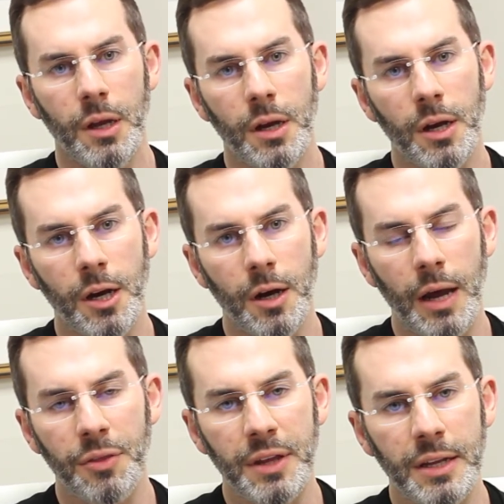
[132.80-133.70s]

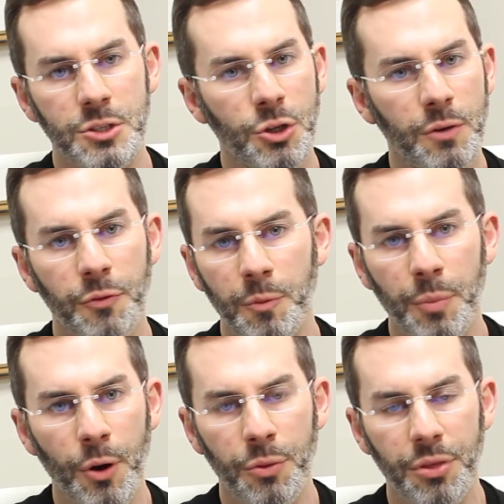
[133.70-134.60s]
I think it's good for
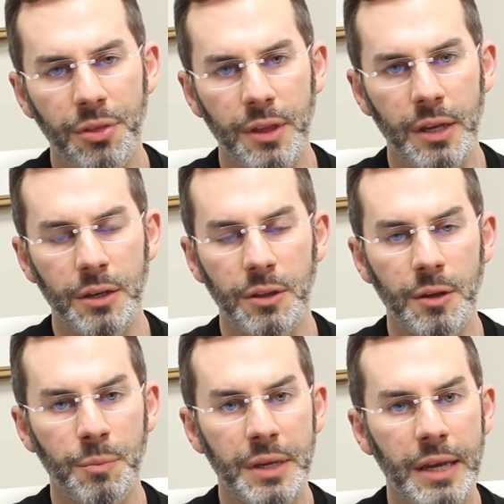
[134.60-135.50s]
both the
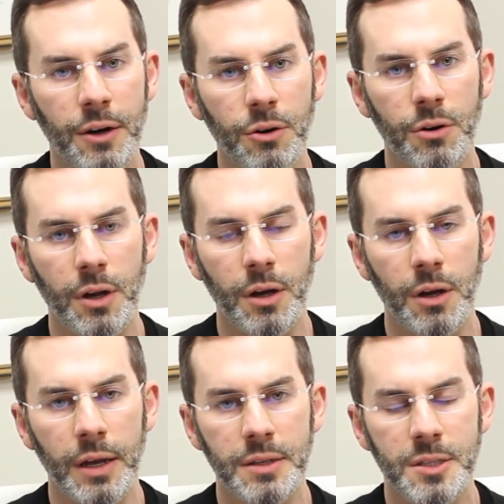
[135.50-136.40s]
beginner
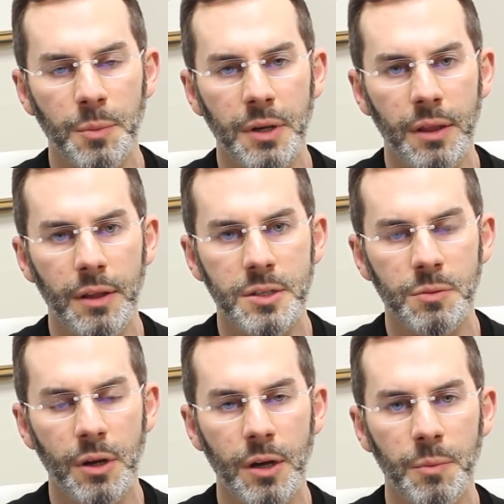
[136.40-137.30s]
and somebody that's
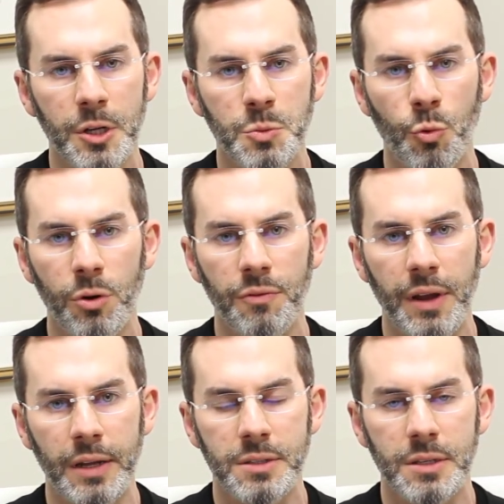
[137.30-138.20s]
much more
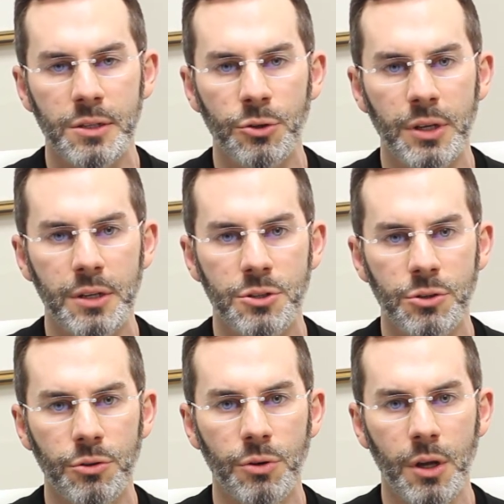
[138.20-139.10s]
advanced, that's looking
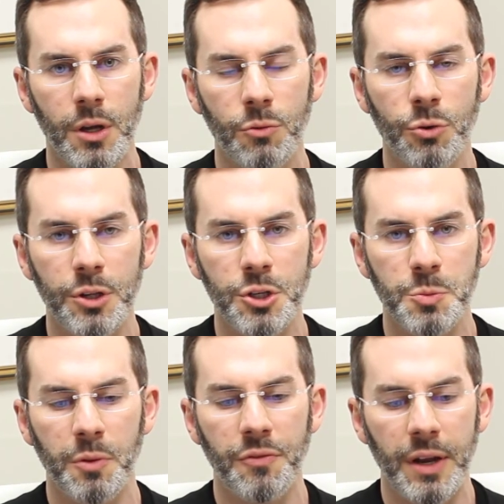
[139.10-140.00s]
to really
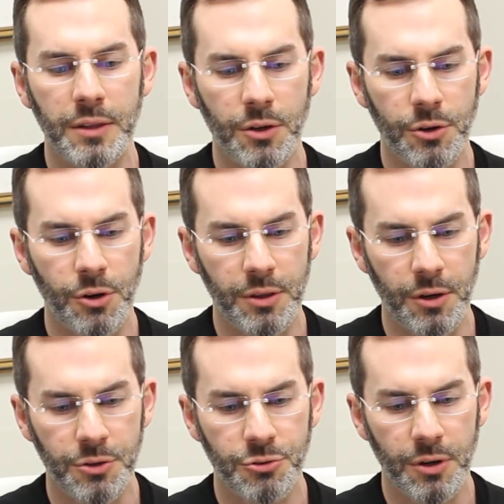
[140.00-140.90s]
just perfect their
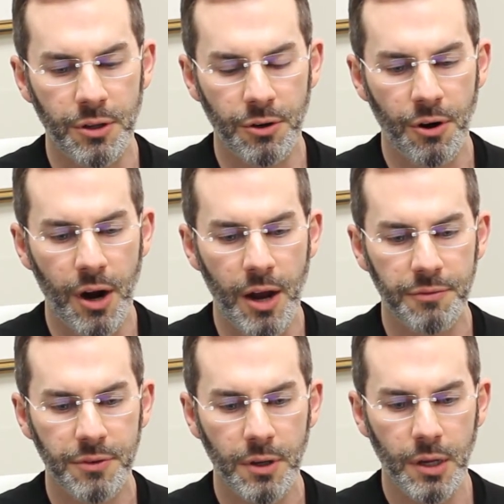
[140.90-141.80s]
craft.